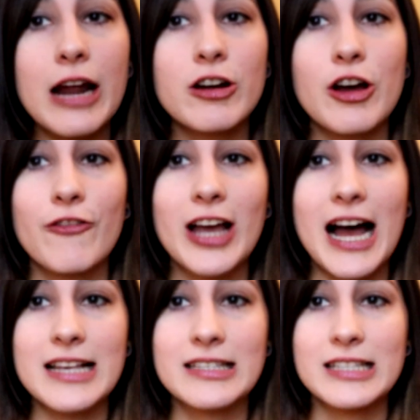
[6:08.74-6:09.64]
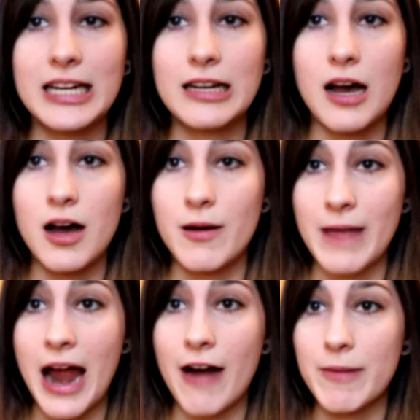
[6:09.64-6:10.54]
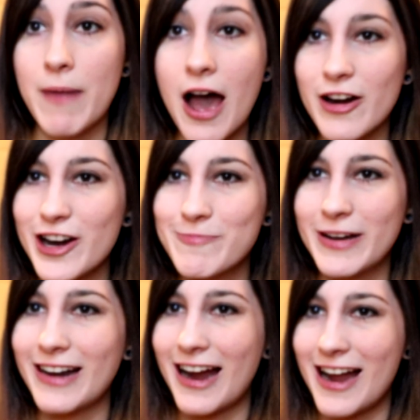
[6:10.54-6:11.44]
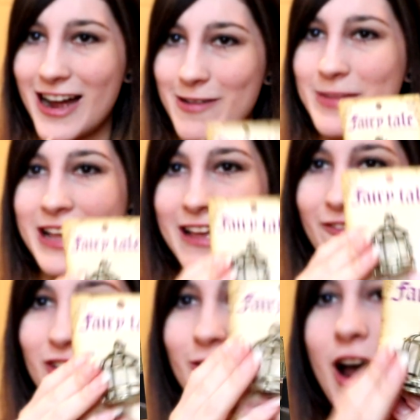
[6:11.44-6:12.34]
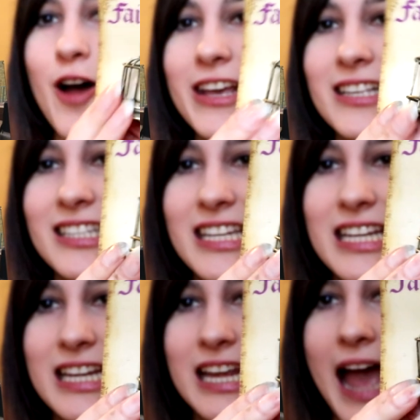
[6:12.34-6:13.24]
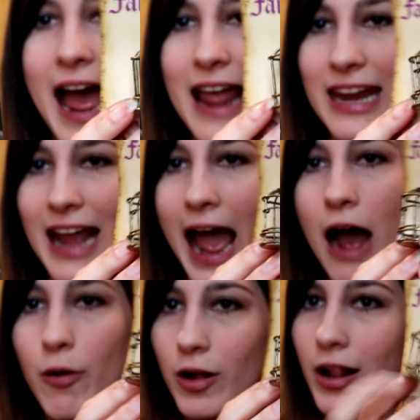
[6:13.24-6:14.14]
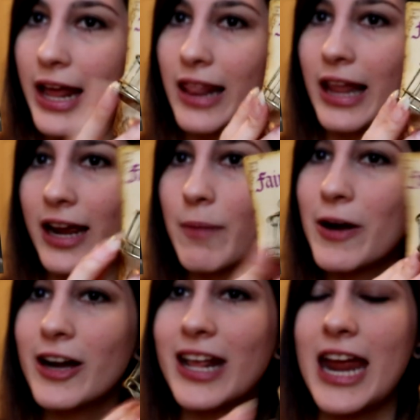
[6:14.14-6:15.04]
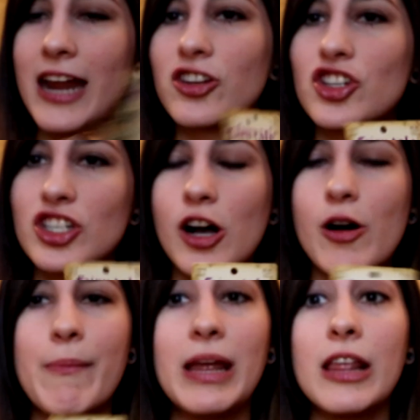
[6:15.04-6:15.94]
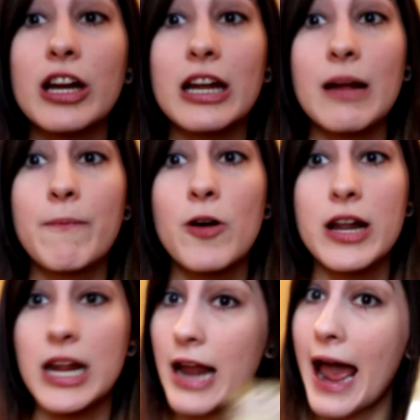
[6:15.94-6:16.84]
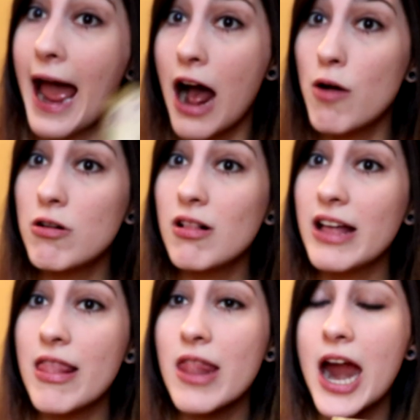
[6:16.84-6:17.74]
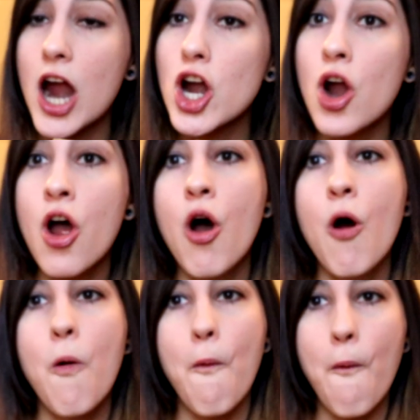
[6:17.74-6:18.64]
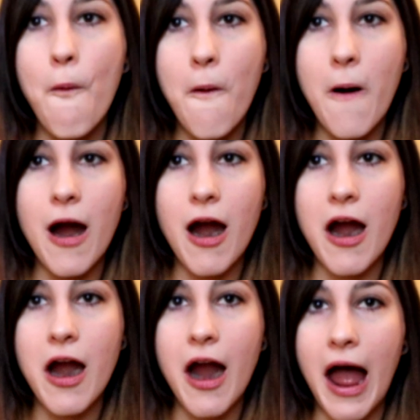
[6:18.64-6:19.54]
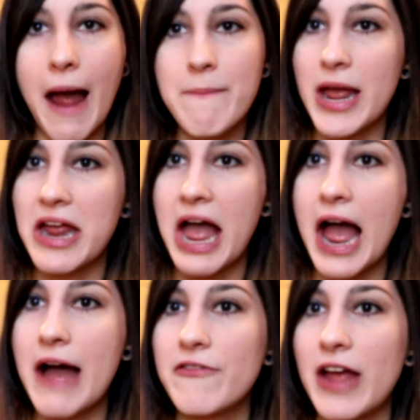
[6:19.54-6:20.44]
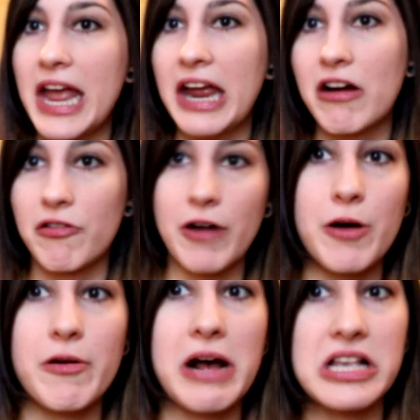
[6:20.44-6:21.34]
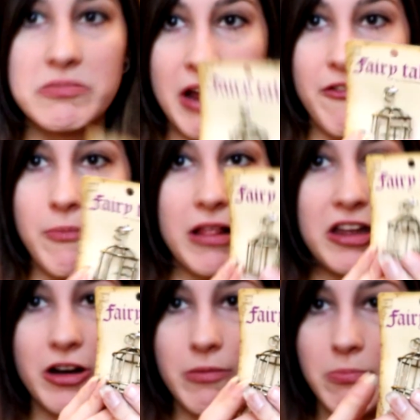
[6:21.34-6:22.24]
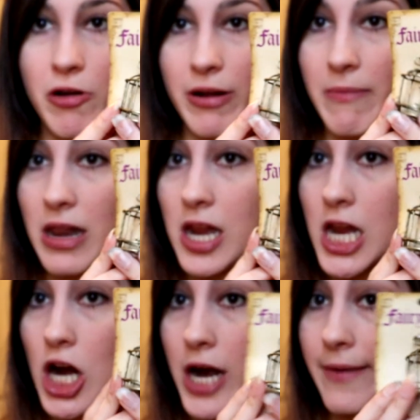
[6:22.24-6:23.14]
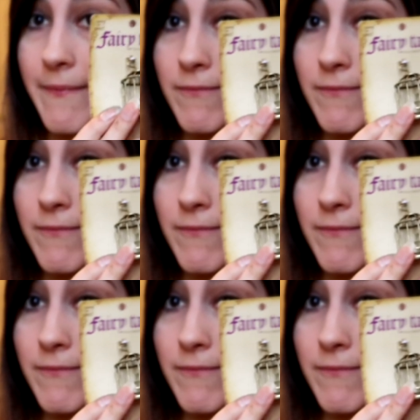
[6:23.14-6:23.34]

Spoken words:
I don't know if you guys seen Harry Potter, but if you notice, he had an owl in like a birdcage. So I'm either gonna put an owl in there, or I may have a crow as my familiar and put him in here.